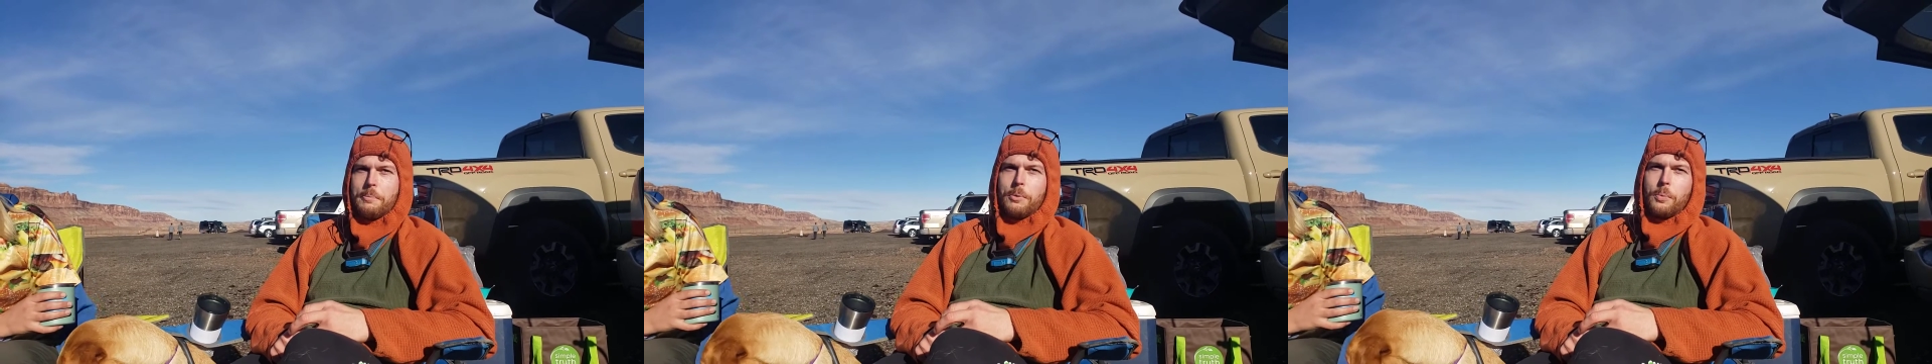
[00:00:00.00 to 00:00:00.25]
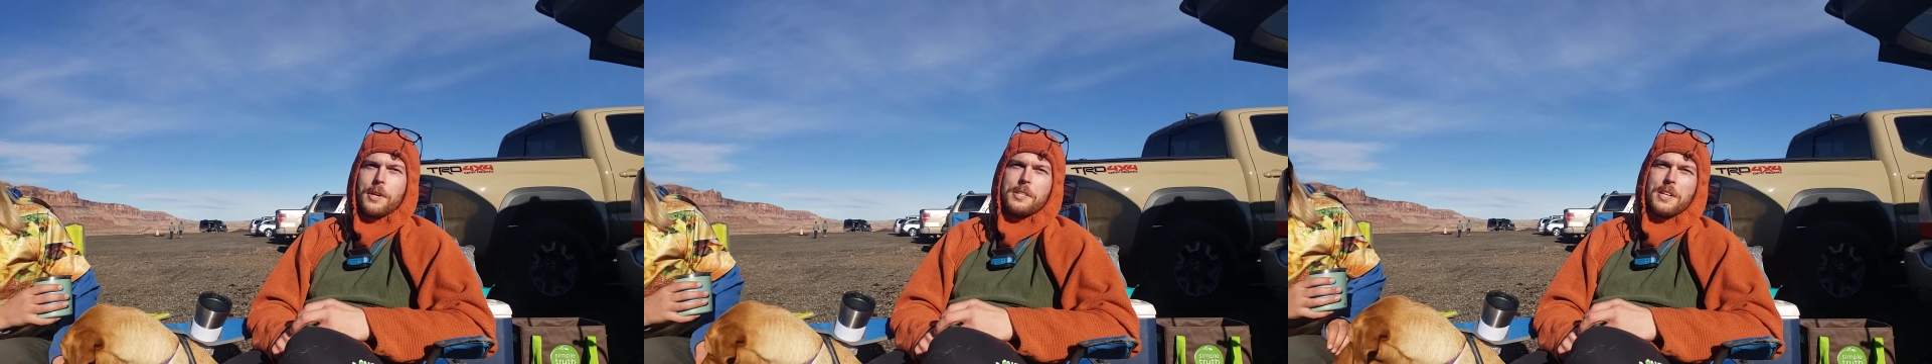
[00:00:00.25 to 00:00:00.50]
and
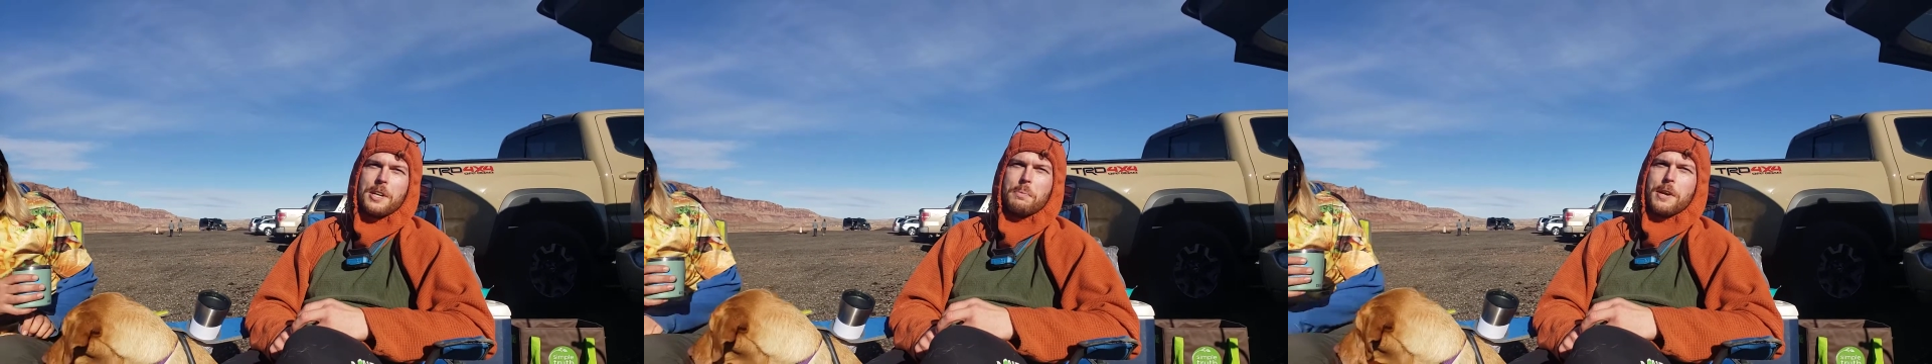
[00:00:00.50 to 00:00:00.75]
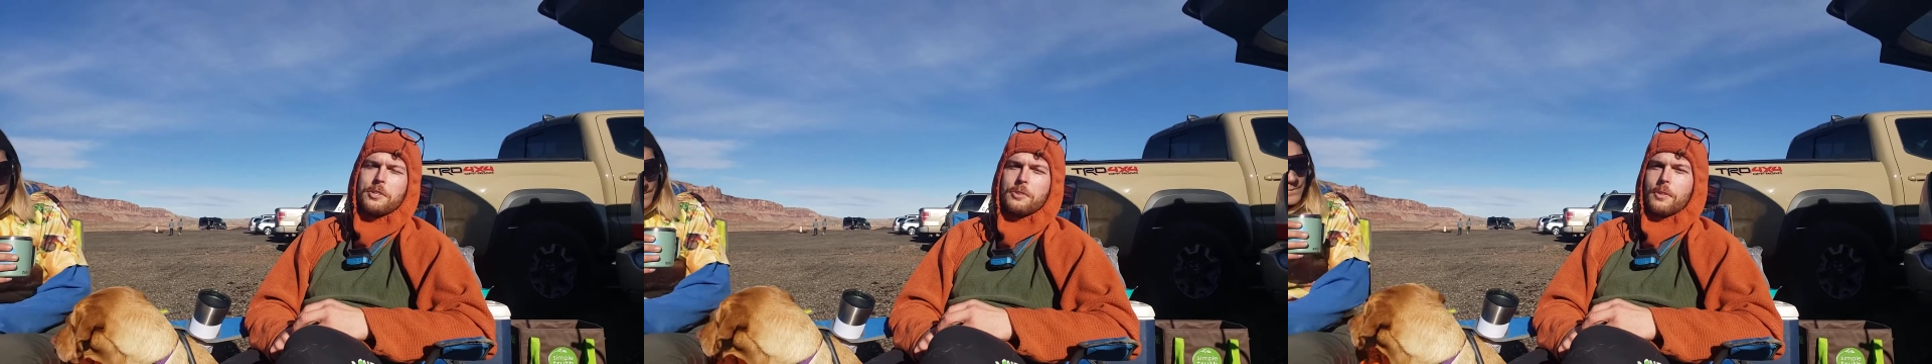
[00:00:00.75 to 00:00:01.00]
we just need to
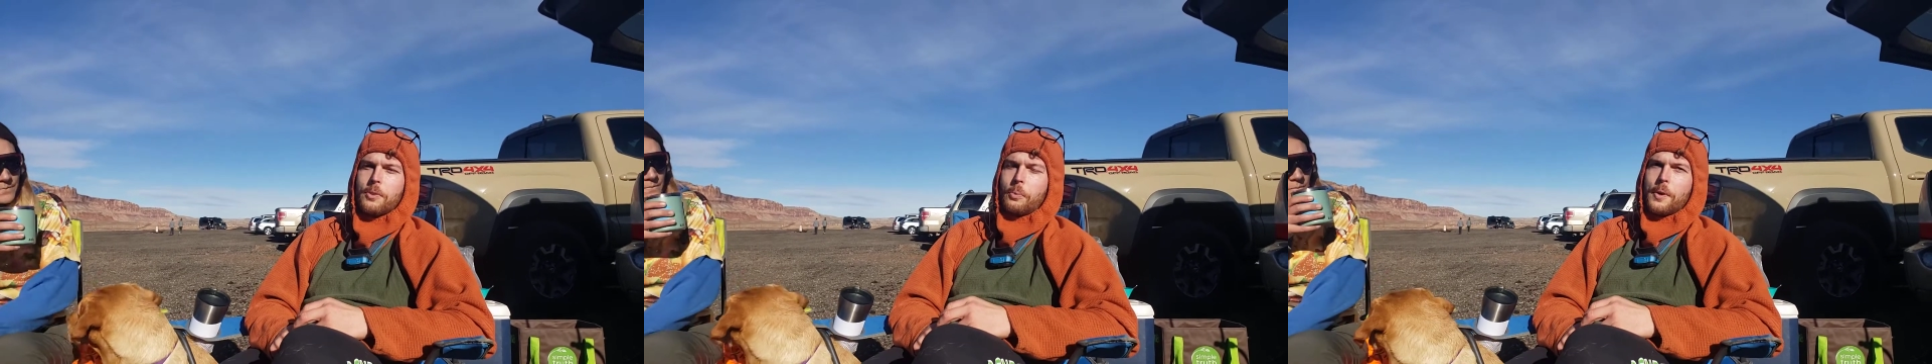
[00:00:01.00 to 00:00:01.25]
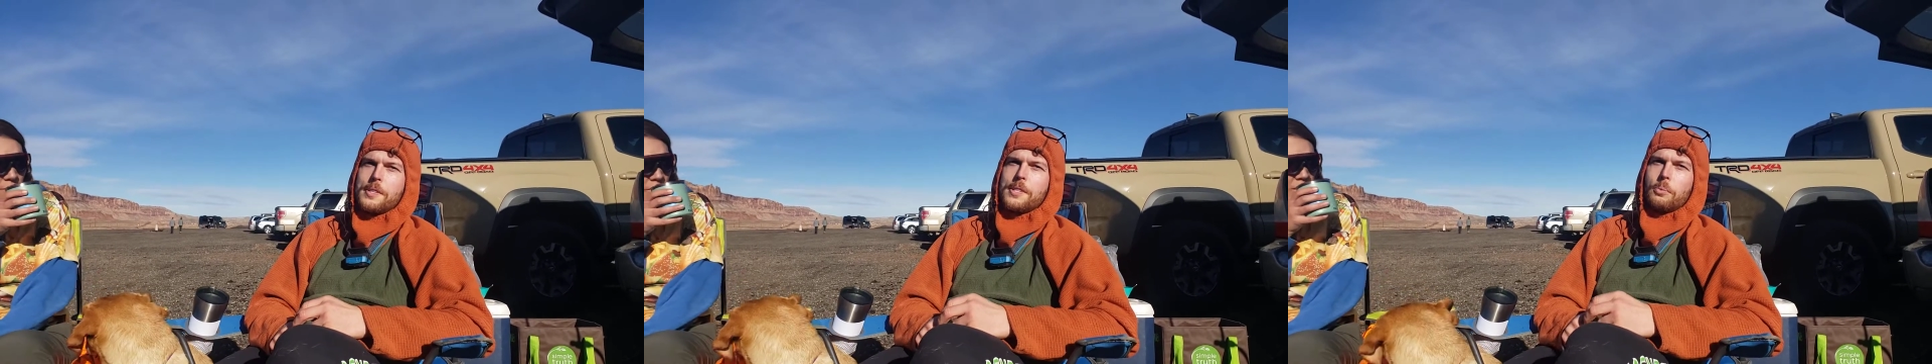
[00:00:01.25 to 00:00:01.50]
make sure that the
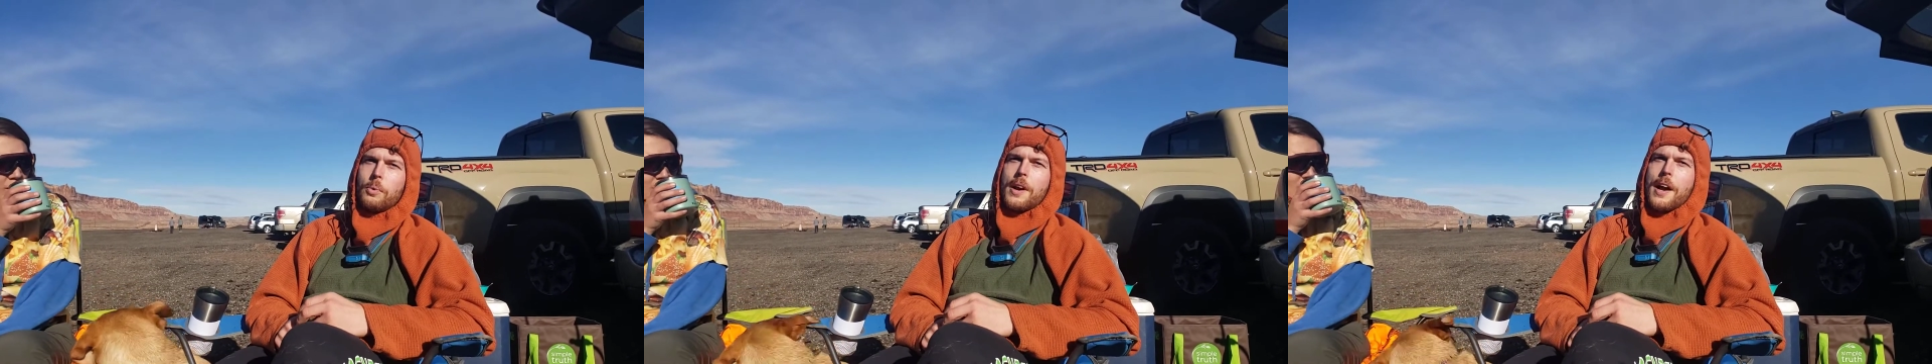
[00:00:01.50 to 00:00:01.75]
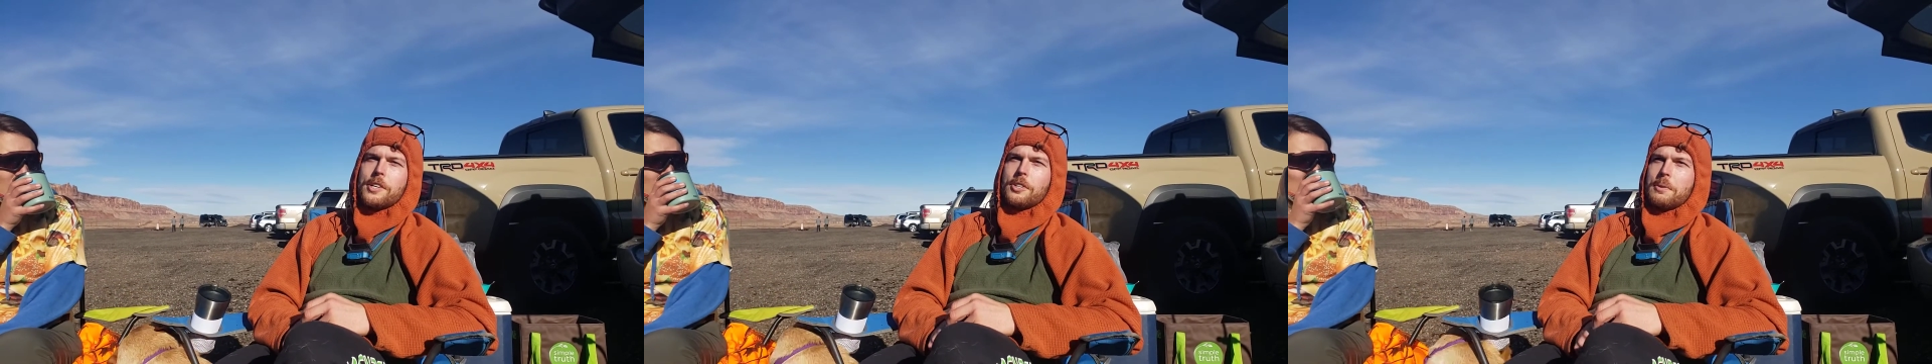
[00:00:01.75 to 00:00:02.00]
ones that we're
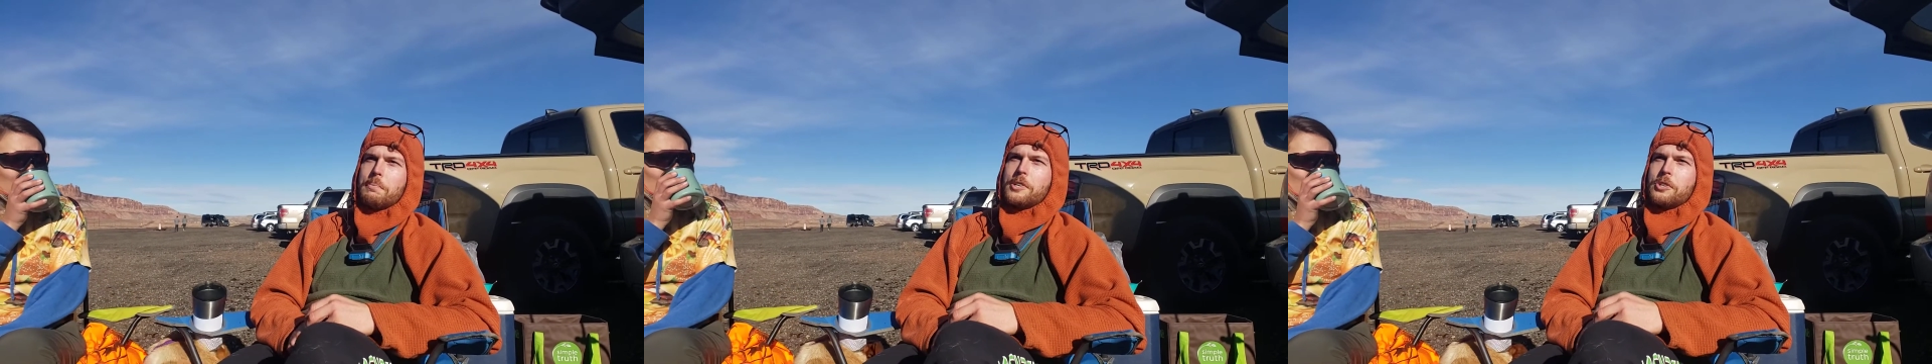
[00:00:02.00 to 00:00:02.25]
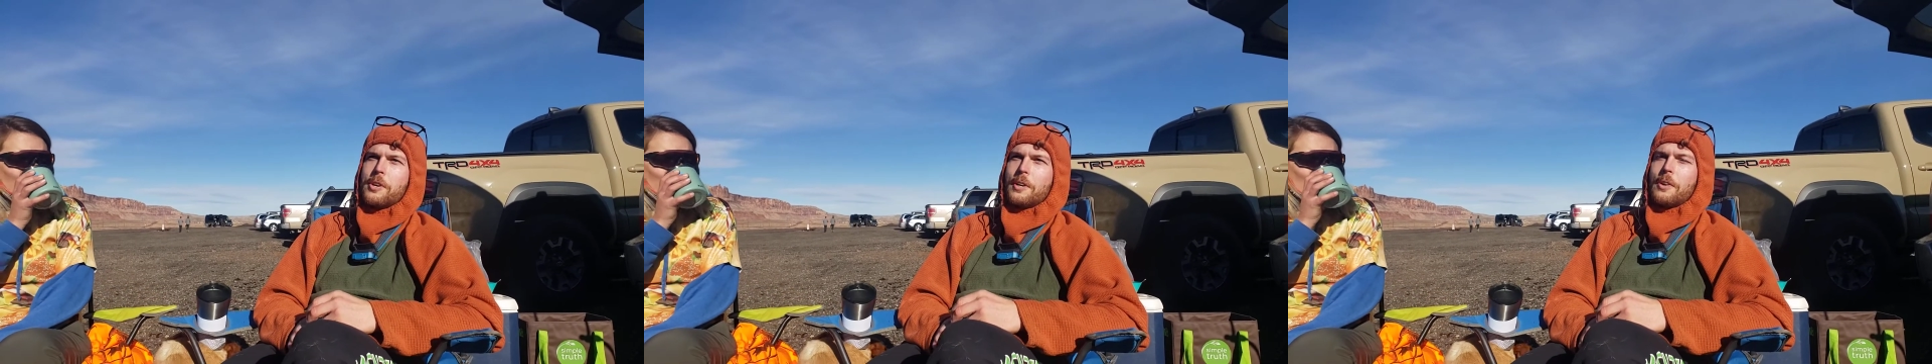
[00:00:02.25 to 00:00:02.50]
actually
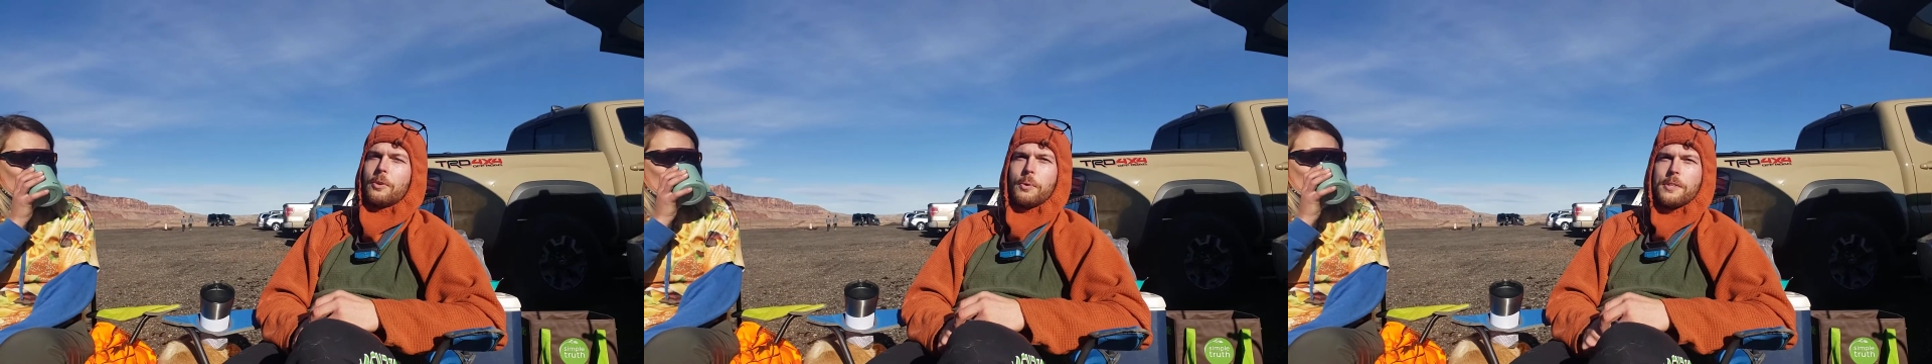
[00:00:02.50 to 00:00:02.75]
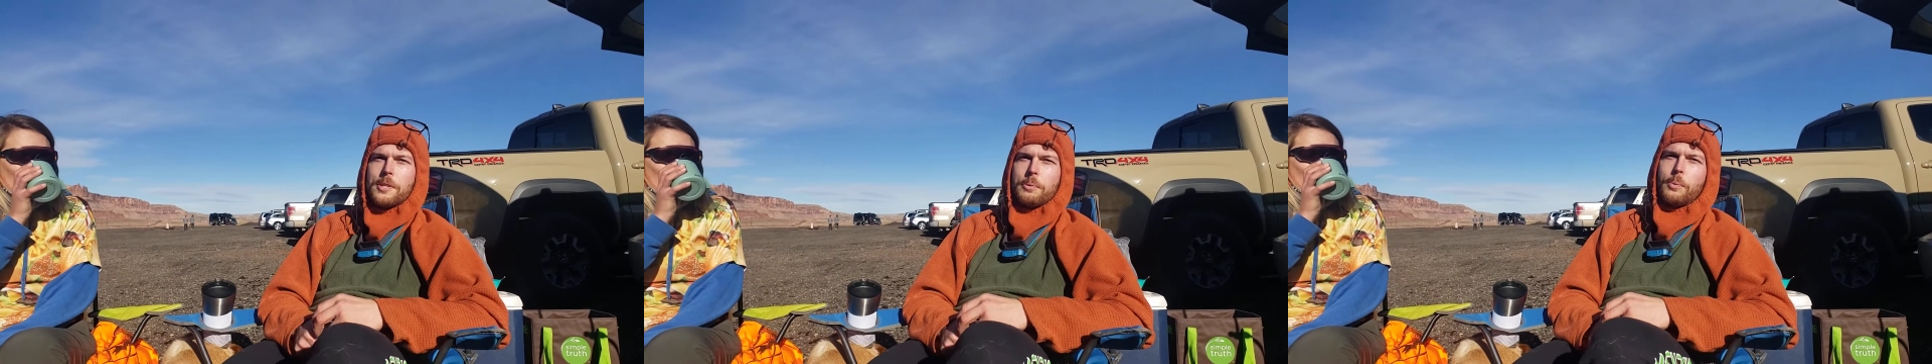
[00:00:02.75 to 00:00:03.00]
measuring are the
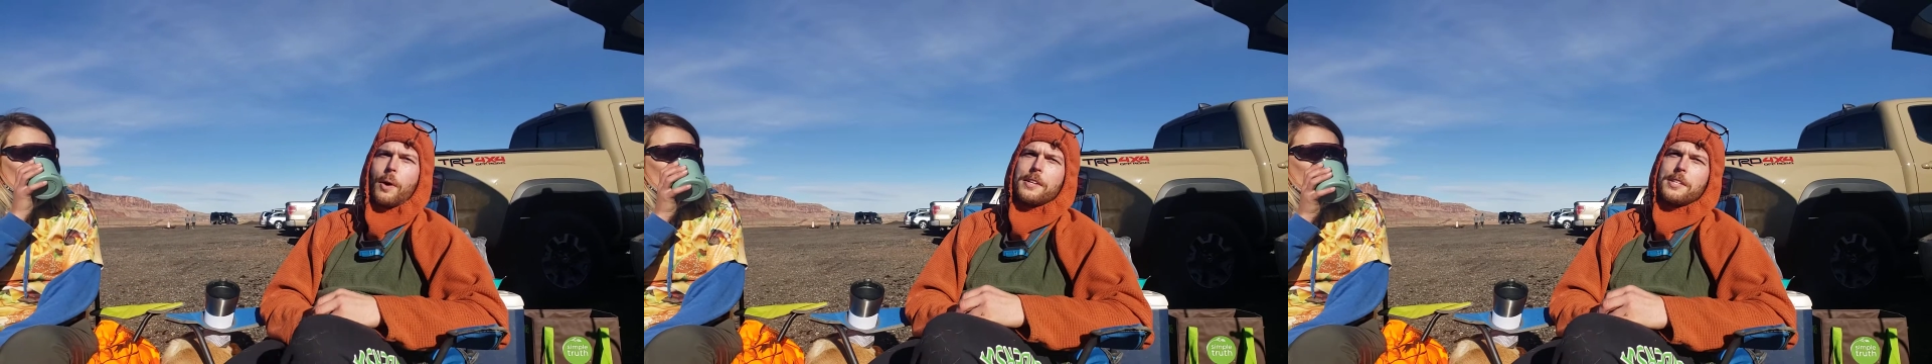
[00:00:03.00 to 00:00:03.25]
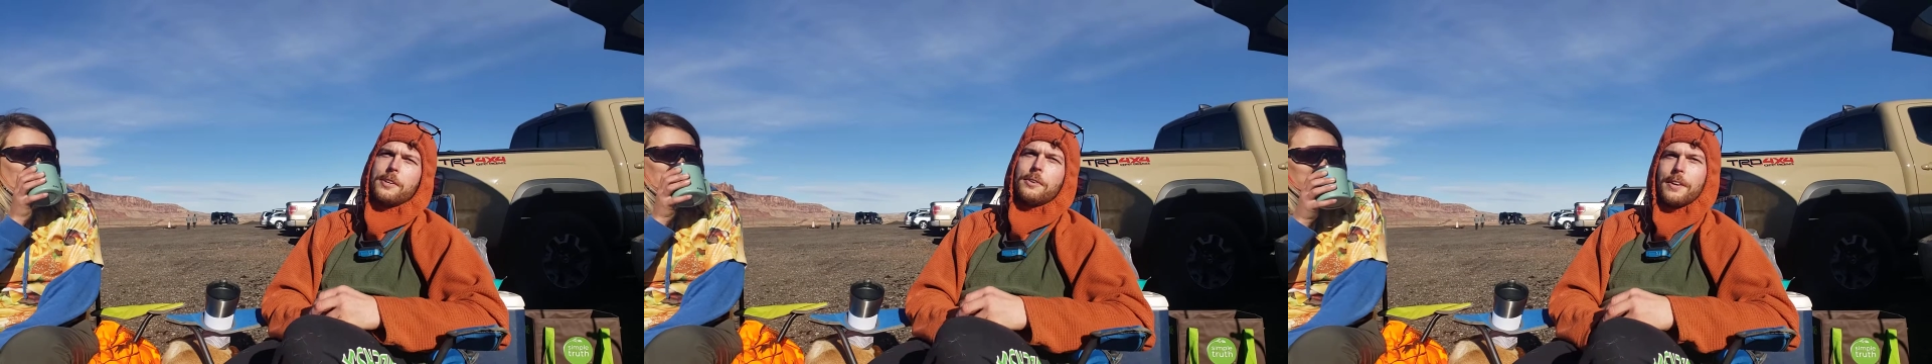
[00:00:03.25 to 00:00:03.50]
ones that we want to.